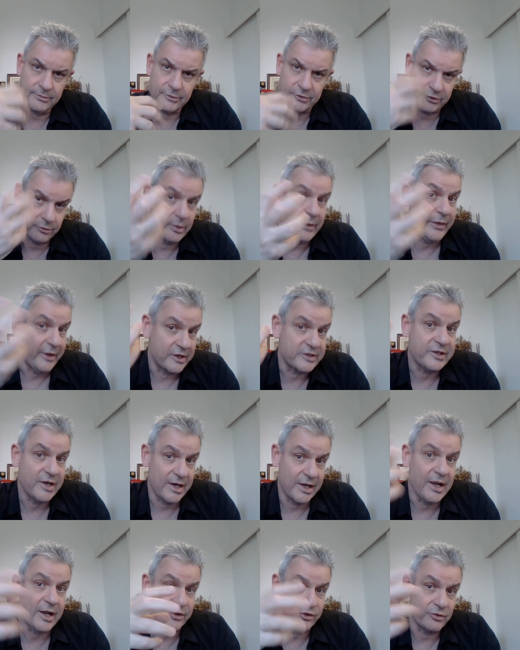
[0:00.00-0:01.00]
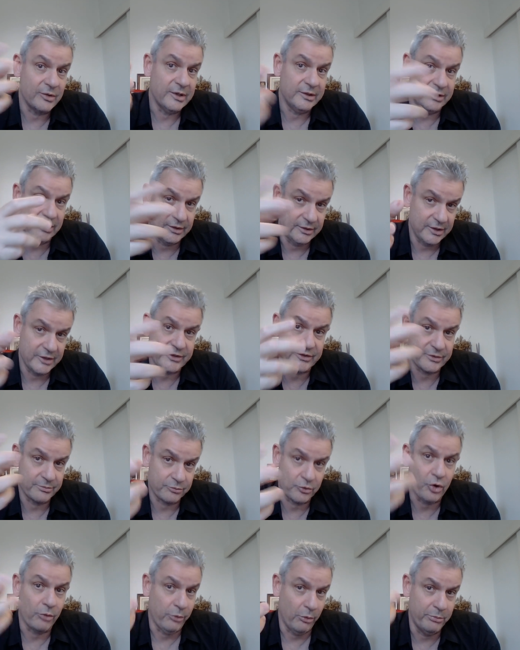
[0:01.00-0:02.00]
So what they're saying actually that this
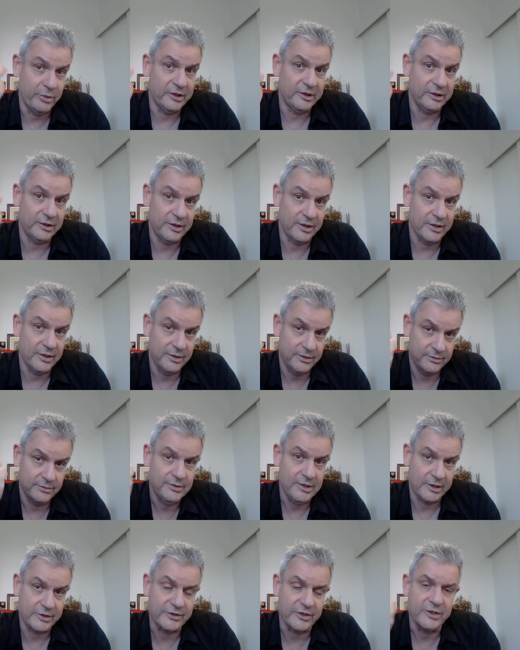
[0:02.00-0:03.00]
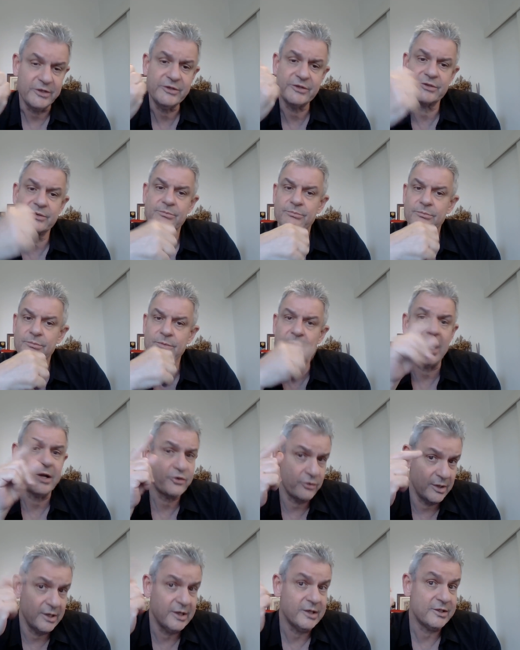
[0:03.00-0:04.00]
comorbidity exists.
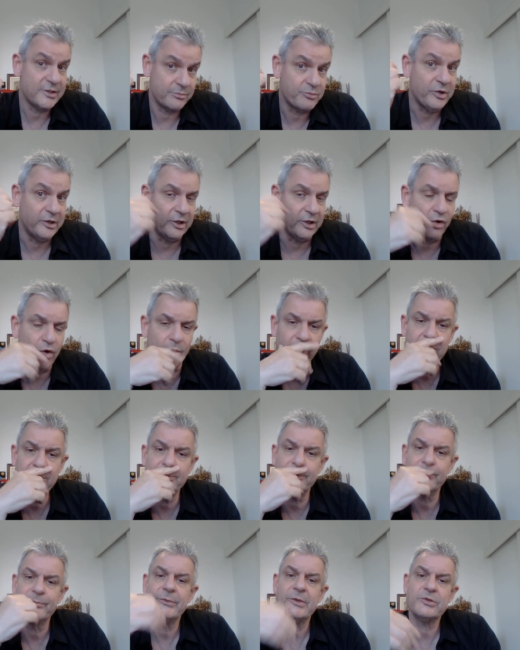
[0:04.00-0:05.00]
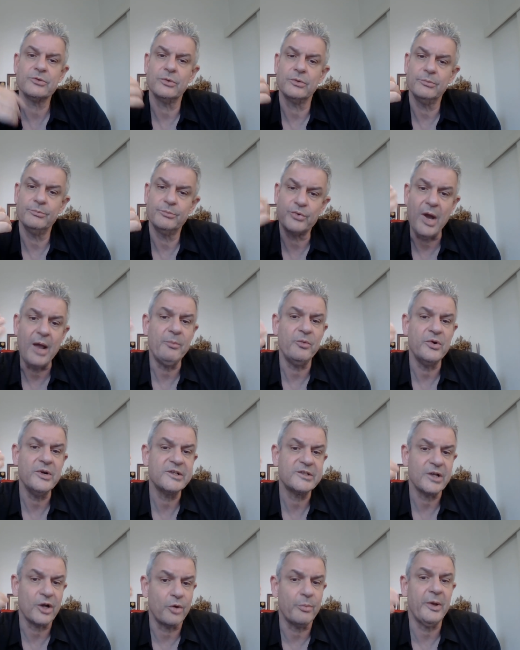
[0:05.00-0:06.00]
Actually, it's pretty common. So primary
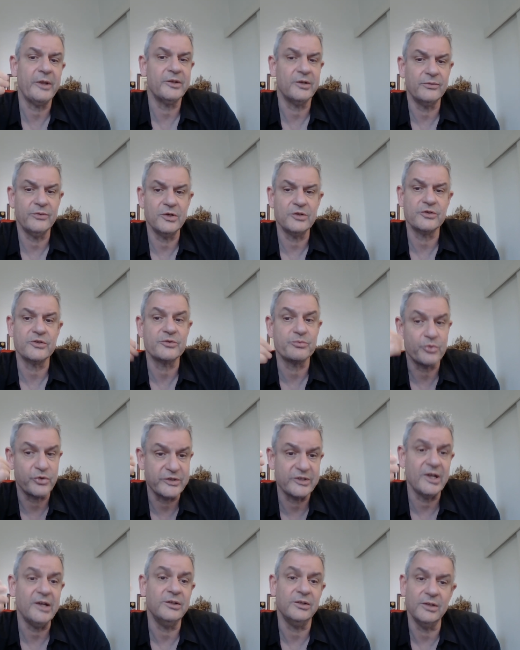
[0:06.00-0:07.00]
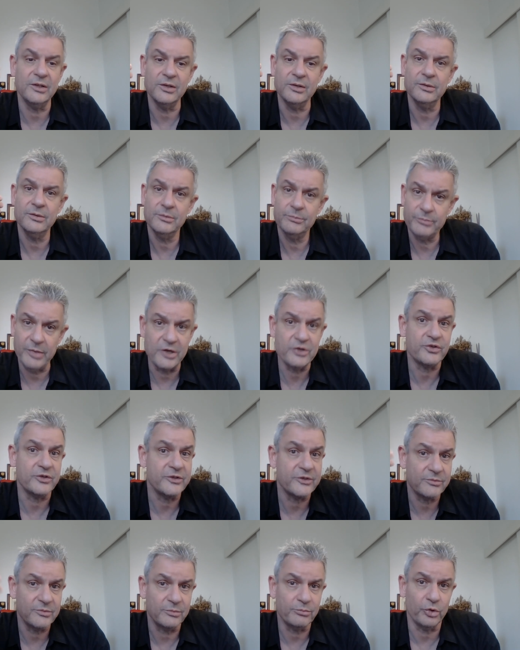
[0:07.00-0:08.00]
psychopathic features present in
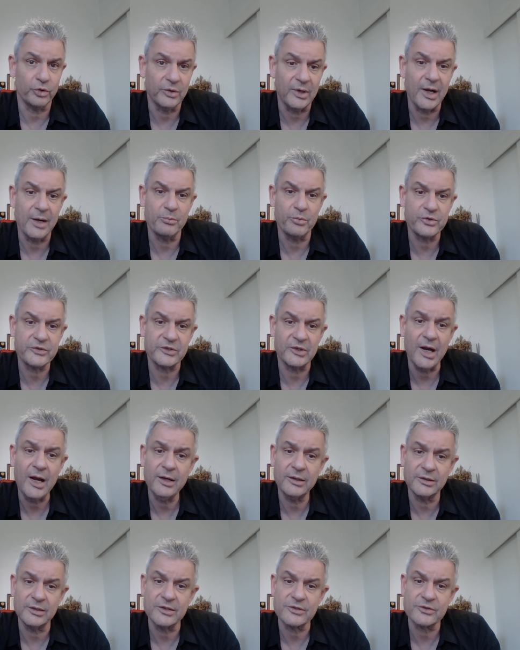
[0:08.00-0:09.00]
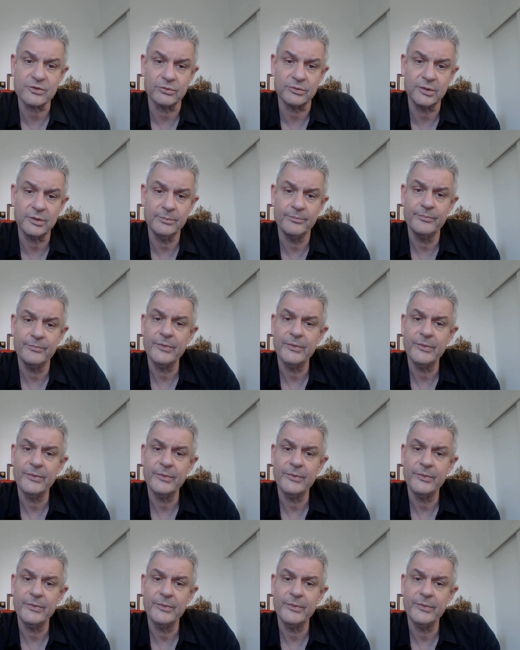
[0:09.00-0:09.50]
patients with borderline personality disorder,